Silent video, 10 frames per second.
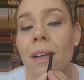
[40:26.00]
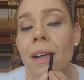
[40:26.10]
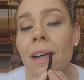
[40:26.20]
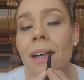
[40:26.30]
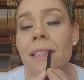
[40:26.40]

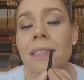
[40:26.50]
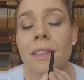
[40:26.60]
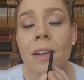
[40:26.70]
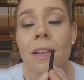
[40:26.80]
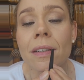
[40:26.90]
I
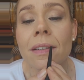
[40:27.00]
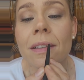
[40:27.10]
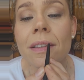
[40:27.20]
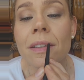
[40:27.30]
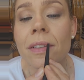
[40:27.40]
start,
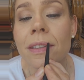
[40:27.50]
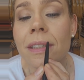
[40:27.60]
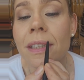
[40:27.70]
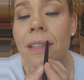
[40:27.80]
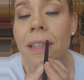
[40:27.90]
you can
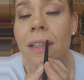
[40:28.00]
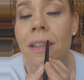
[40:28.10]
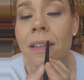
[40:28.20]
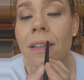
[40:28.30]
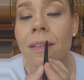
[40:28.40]
see like
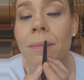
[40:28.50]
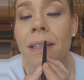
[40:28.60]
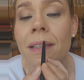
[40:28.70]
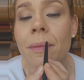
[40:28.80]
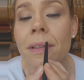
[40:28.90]
on my
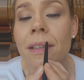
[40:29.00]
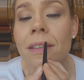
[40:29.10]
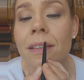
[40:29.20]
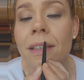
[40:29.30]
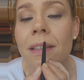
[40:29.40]
lip,
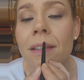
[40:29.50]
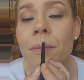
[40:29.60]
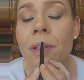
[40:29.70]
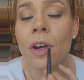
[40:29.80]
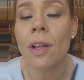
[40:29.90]
there's like, we
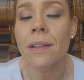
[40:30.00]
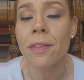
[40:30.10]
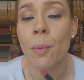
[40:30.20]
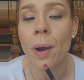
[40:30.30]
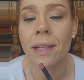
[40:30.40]
call it the
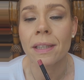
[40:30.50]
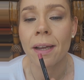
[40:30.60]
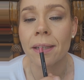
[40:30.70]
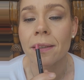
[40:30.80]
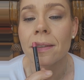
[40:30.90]
white
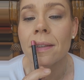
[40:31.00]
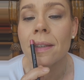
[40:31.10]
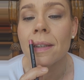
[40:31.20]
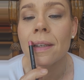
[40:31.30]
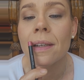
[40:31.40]
line.
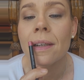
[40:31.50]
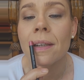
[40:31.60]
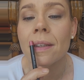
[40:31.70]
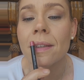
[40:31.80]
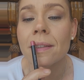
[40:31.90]

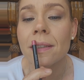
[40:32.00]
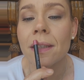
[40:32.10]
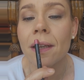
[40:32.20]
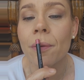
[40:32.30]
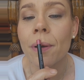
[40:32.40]
You see
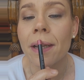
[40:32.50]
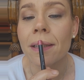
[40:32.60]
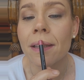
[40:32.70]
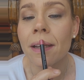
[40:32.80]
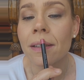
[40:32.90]
like a white
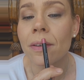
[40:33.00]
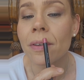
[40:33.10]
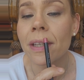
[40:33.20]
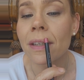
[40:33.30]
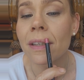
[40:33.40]
line
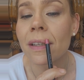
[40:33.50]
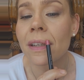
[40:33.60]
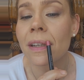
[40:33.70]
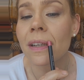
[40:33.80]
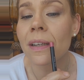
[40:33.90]
going
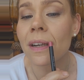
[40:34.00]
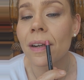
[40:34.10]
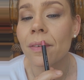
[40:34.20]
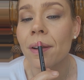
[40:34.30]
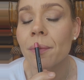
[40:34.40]

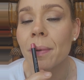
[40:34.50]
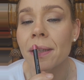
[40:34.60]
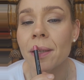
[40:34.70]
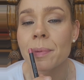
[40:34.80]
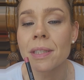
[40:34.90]
around my
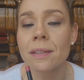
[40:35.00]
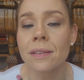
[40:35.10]
lips,